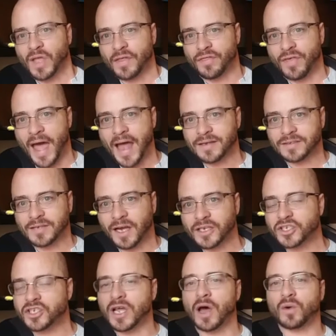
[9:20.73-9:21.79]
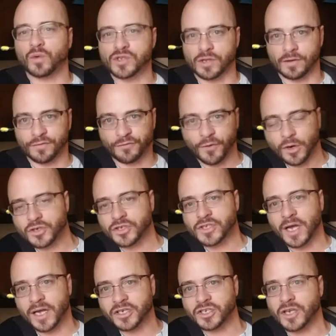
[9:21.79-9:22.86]
That touchdown was the first
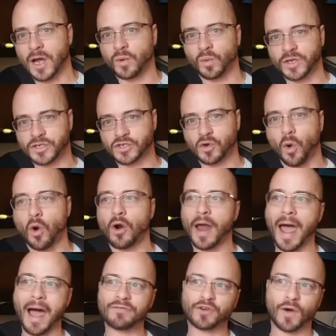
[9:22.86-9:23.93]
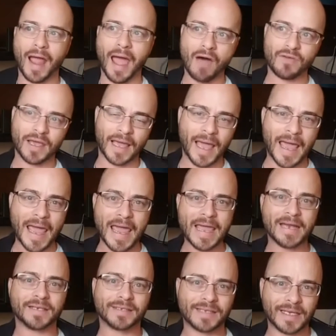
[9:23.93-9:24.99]
touchdown we scored after having
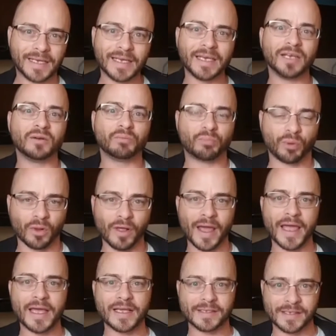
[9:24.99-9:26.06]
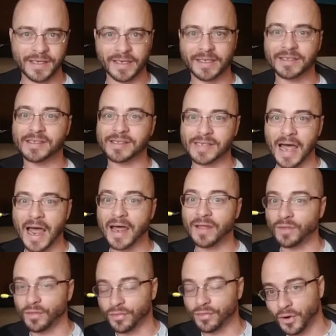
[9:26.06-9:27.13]
18 plays
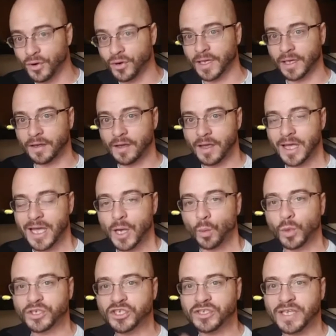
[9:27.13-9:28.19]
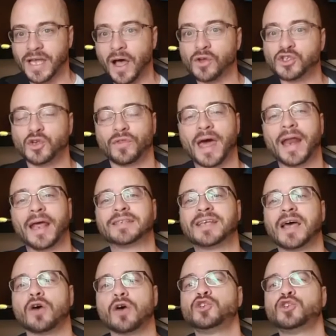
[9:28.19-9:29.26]
inside the 30, which tells you
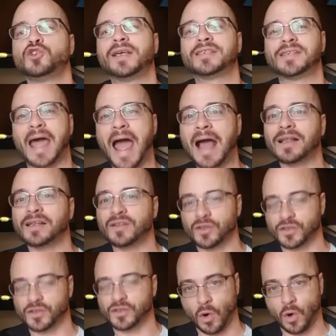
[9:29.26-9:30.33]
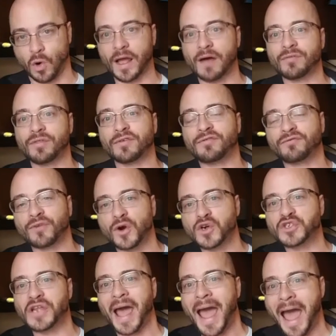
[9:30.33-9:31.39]
exactly the story of the
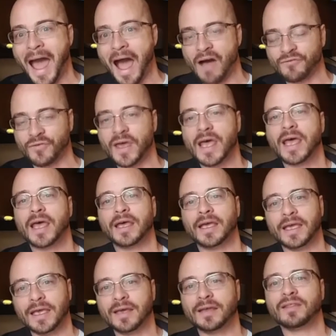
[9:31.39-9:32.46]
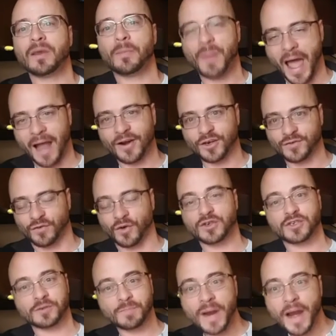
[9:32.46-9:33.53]
first half in the Packers
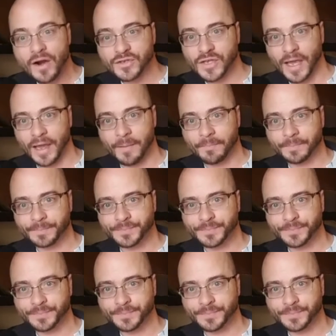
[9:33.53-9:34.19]
versus Bears game.